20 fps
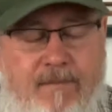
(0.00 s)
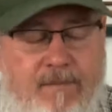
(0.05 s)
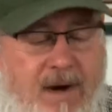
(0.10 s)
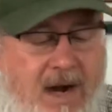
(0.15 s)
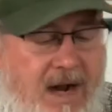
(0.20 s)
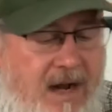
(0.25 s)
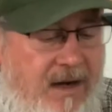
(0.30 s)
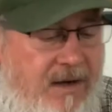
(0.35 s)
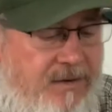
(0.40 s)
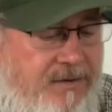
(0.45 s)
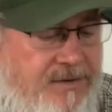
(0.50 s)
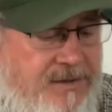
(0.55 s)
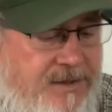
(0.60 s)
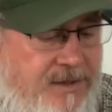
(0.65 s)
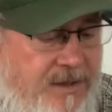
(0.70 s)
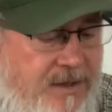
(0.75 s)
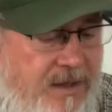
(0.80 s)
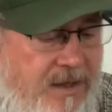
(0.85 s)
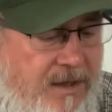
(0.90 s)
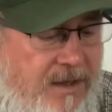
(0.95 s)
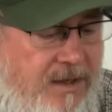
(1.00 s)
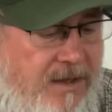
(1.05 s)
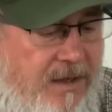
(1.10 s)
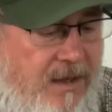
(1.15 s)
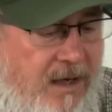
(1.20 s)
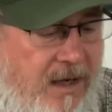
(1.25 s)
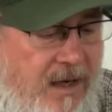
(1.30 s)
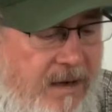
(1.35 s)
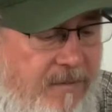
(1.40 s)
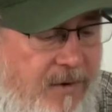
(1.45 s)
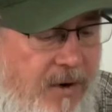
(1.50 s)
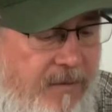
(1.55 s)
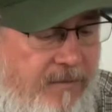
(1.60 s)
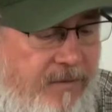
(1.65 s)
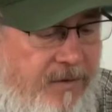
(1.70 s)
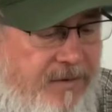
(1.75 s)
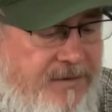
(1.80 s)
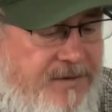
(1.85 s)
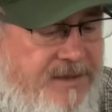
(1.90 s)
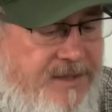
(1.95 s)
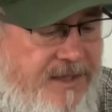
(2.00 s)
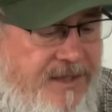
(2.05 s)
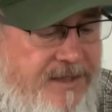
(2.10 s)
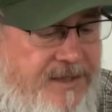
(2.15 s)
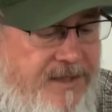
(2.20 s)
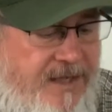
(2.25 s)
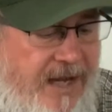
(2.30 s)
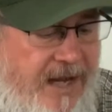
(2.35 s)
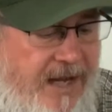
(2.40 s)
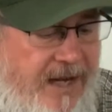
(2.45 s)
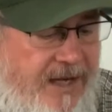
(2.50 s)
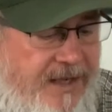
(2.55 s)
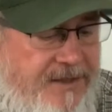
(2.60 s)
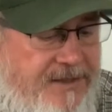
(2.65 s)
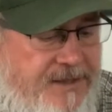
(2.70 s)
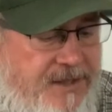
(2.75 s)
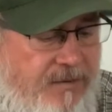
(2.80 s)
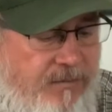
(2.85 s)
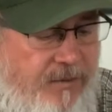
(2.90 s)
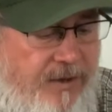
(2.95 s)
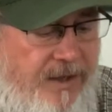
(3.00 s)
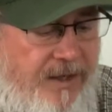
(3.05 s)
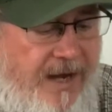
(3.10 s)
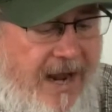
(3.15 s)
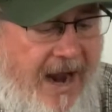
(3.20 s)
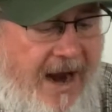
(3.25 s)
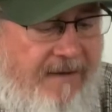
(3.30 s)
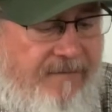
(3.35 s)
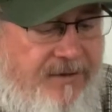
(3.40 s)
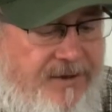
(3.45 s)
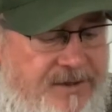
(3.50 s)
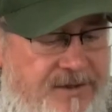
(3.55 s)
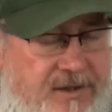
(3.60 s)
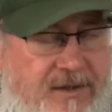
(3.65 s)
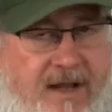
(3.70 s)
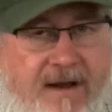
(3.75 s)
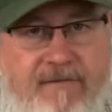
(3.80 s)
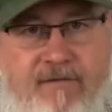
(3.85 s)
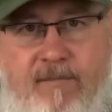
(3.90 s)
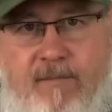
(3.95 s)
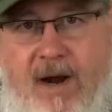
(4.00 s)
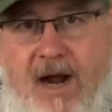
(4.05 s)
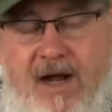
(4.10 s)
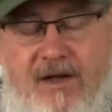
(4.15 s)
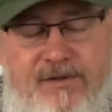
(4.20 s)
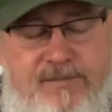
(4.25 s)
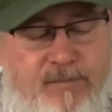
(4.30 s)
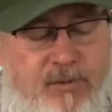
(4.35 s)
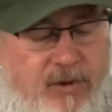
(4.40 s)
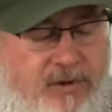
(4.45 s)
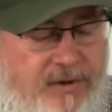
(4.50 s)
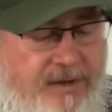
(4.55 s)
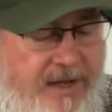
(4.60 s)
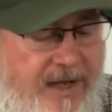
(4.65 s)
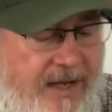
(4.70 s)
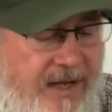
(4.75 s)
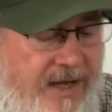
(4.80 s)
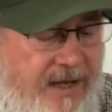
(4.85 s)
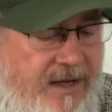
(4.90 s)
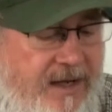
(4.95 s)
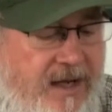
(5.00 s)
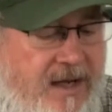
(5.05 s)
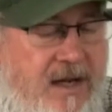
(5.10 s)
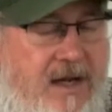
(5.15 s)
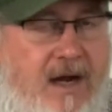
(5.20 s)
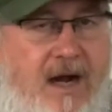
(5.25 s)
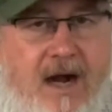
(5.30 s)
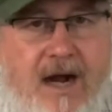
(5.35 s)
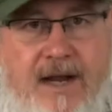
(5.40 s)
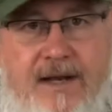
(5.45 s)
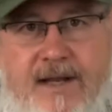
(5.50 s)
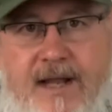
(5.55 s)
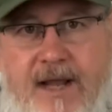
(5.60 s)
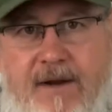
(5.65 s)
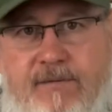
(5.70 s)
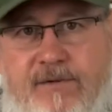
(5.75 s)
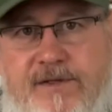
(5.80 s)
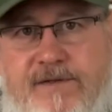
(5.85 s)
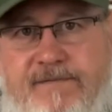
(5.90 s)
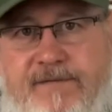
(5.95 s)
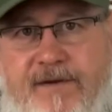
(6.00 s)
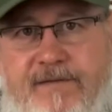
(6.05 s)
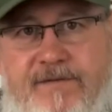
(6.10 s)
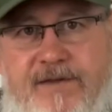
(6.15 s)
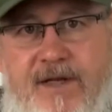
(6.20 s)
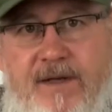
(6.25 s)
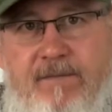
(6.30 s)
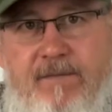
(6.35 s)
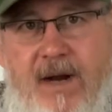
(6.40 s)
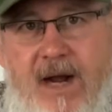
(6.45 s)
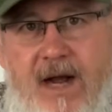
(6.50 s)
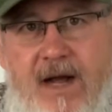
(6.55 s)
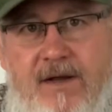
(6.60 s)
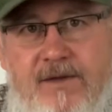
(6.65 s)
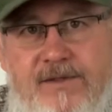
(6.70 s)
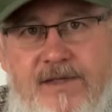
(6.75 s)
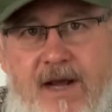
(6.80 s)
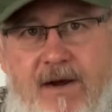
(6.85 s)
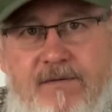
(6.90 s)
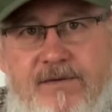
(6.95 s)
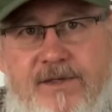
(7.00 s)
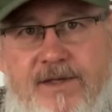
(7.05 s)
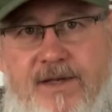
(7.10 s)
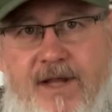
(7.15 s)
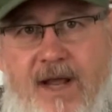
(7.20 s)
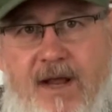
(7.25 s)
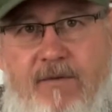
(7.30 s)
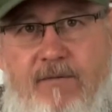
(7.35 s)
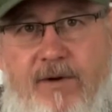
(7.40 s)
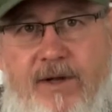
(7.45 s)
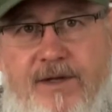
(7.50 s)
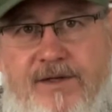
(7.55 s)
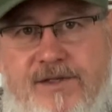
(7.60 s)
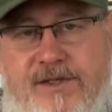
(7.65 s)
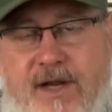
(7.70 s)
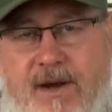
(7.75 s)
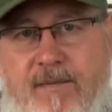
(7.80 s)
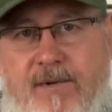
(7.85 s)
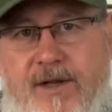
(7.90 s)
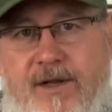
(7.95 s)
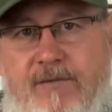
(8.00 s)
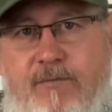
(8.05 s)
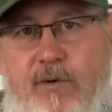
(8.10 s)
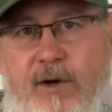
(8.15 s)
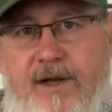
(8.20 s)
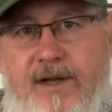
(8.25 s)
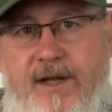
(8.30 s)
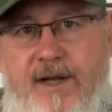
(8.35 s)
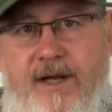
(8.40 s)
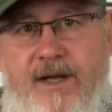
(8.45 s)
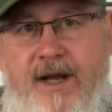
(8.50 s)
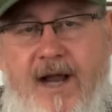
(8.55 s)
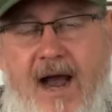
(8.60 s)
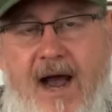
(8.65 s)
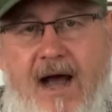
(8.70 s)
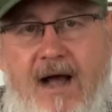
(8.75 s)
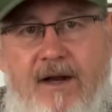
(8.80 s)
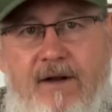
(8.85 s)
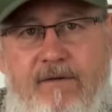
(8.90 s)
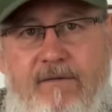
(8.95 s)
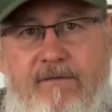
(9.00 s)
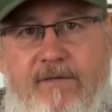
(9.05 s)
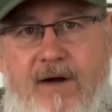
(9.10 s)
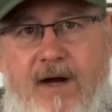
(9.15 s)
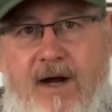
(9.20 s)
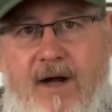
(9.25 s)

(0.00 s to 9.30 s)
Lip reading: miles. Over those 6 days, we averaged 11 miles per day. High day was 15 miles. That was the day we summited Whitney out of